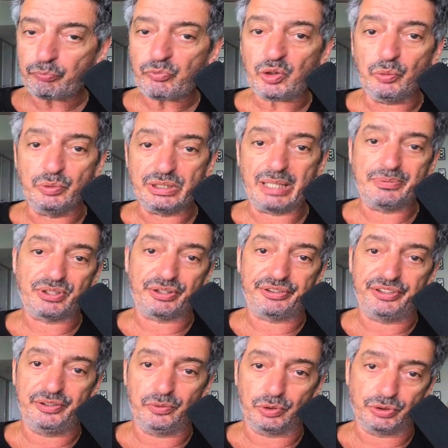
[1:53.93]
with abstract
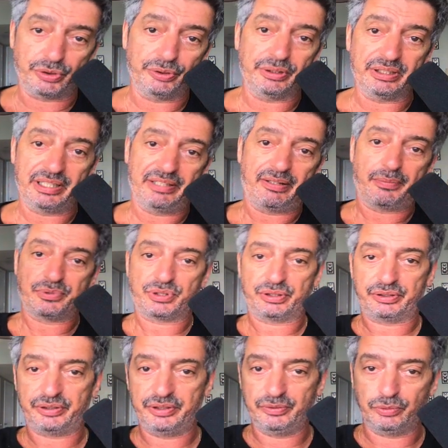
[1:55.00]
keyword. So you can have abstract
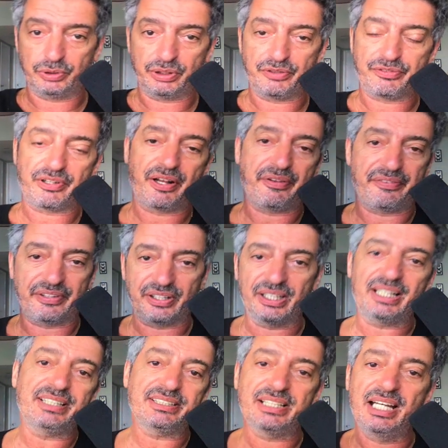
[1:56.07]
keyword in front of the
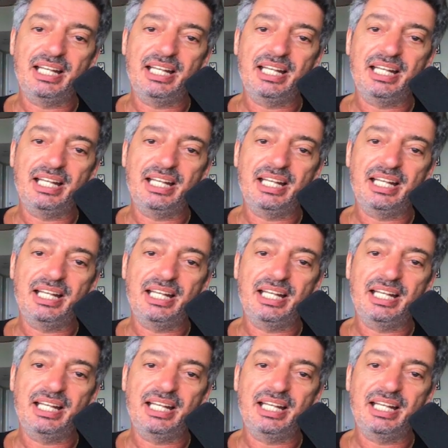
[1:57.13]
class